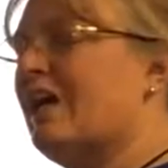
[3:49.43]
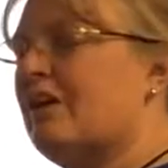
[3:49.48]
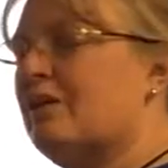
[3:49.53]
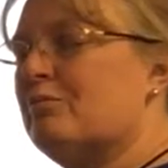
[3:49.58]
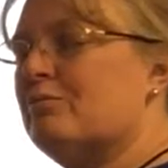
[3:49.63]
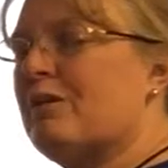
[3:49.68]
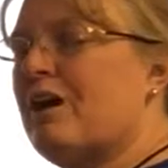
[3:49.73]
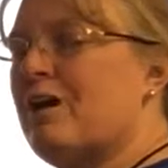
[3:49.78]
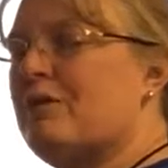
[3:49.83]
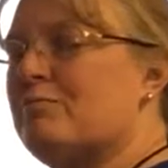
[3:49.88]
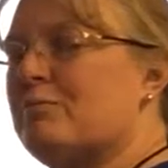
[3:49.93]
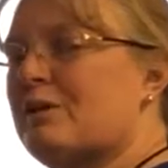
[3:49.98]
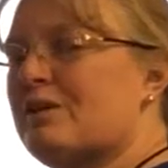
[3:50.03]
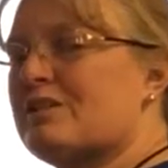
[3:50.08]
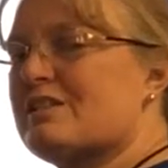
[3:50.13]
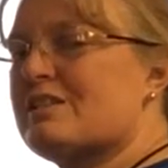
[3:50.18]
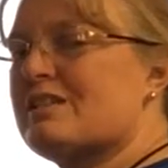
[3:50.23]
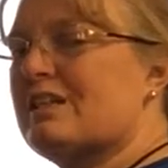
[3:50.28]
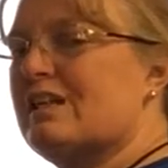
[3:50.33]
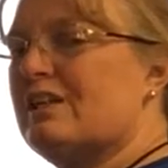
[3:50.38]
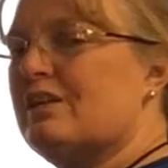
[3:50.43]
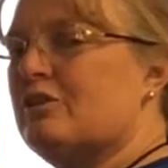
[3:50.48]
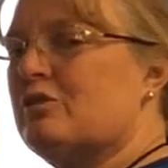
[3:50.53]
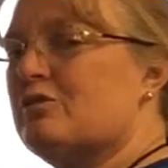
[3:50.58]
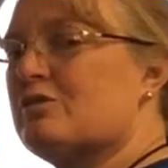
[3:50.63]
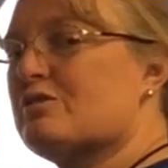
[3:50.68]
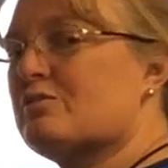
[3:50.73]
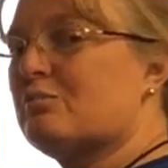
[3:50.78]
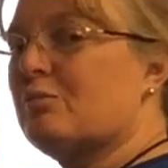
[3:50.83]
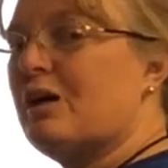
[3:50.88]
let my person
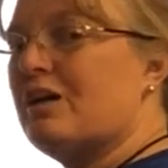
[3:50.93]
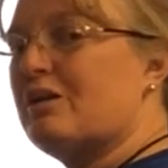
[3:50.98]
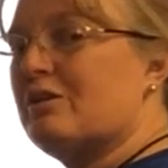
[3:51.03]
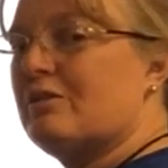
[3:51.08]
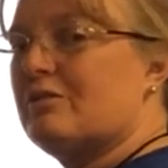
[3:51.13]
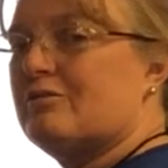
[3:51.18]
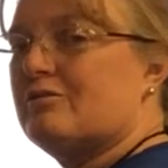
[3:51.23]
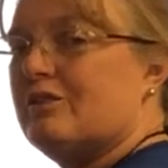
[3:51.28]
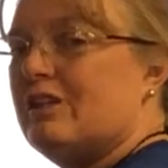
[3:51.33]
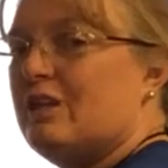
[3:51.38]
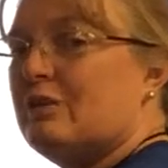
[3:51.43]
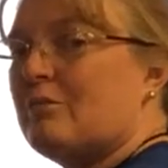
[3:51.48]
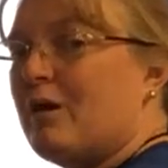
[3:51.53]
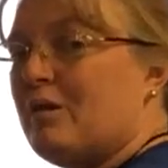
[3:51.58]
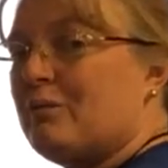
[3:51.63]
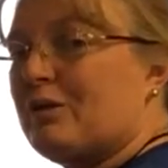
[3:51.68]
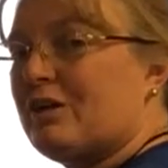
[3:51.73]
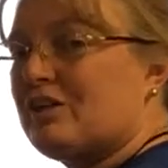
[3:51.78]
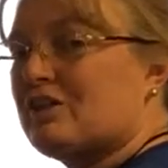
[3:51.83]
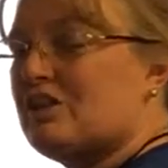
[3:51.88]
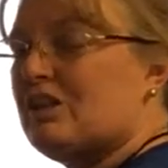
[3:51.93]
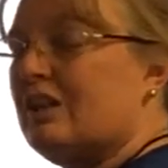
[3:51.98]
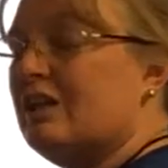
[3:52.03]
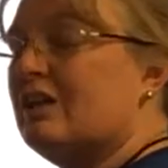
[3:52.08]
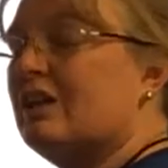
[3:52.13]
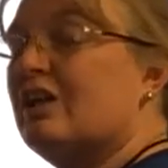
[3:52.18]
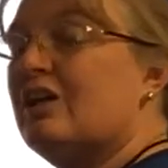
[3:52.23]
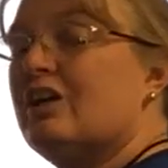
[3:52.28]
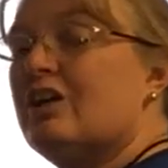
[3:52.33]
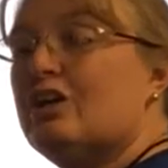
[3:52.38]
who is reading my
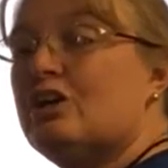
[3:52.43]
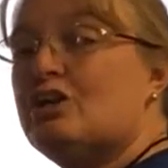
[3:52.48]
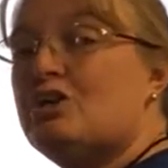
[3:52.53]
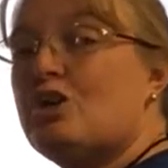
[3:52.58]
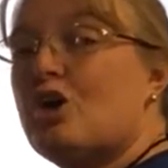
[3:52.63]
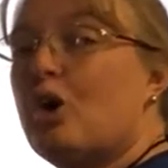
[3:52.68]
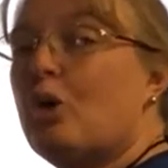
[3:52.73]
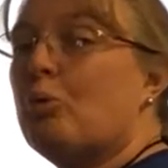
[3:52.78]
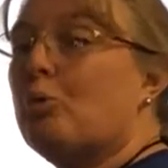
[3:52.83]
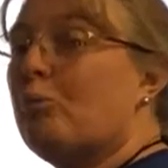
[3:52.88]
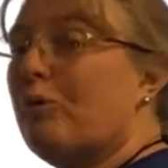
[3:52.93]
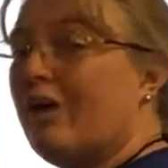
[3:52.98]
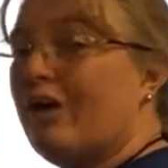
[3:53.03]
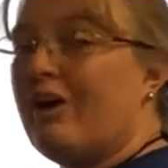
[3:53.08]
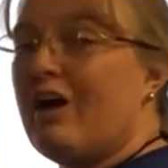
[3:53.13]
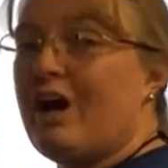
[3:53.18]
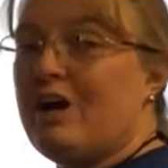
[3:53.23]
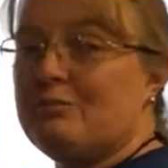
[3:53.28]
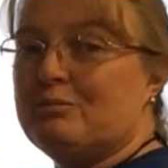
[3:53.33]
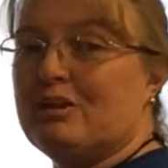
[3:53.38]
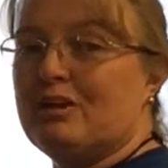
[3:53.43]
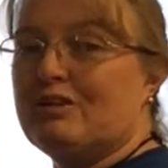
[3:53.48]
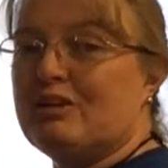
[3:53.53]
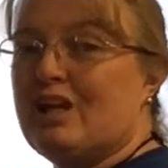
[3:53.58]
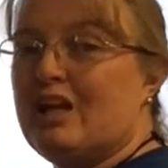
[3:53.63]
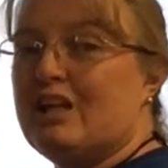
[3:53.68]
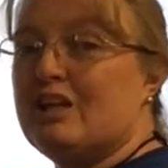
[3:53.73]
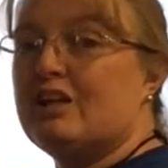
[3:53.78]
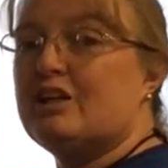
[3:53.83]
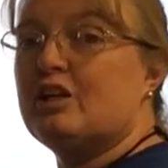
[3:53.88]
worksheet know where I'm
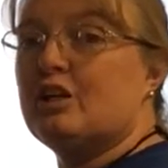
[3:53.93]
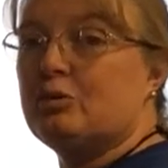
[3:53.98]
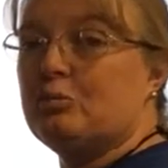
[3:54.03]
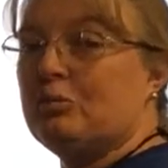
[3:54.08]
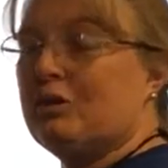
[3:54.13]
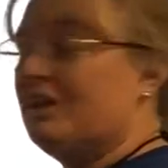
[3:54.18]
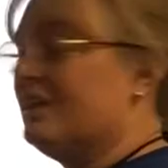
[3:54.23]
located and